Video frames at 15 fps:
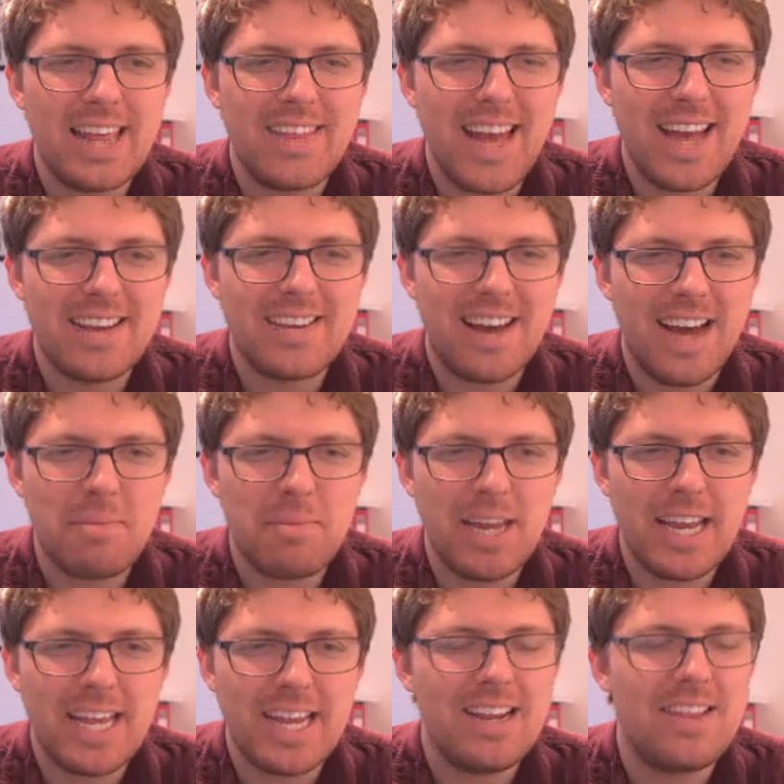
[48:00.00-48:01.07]
that I'm
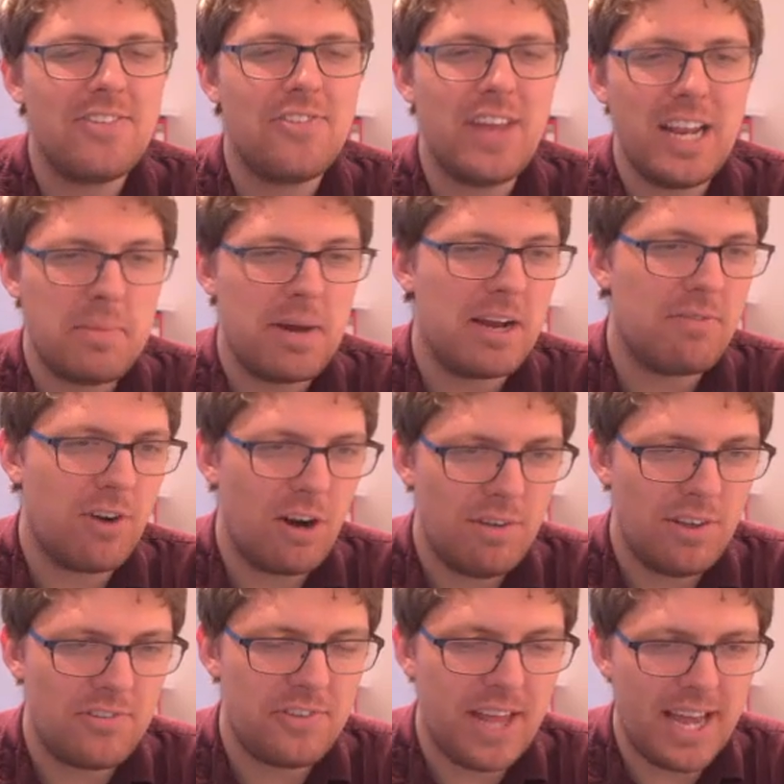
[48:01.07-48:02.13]
getting an insane amount of
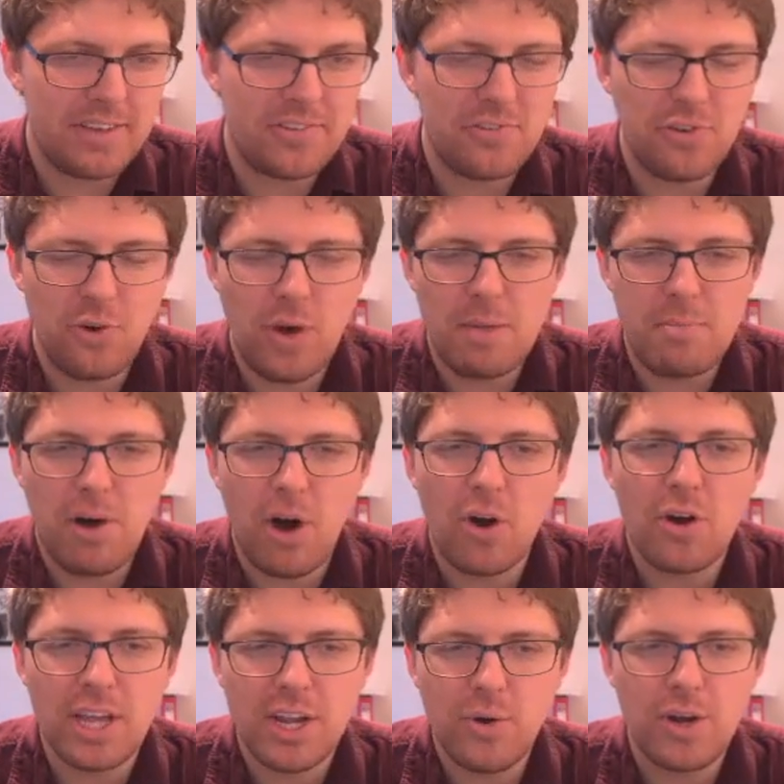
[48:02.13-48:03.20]
harvest stacks. So I'm
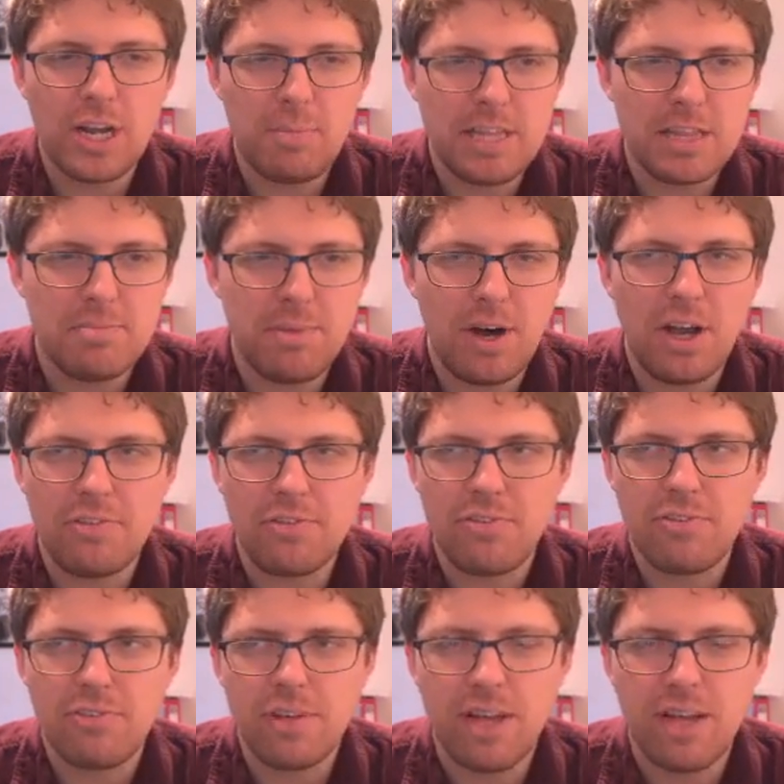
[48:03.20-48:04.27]
already going to beat the
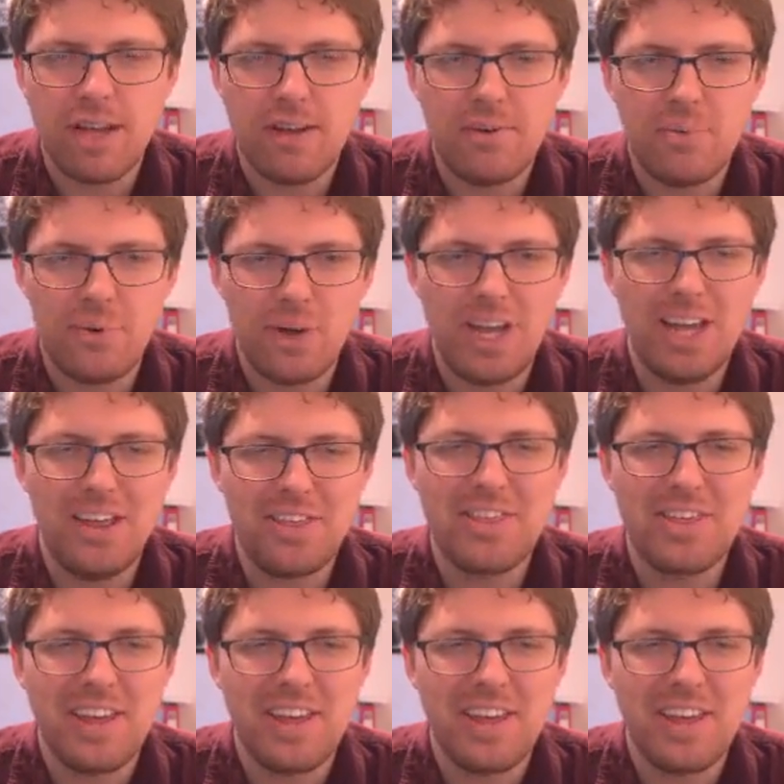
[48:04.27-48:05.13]
boss with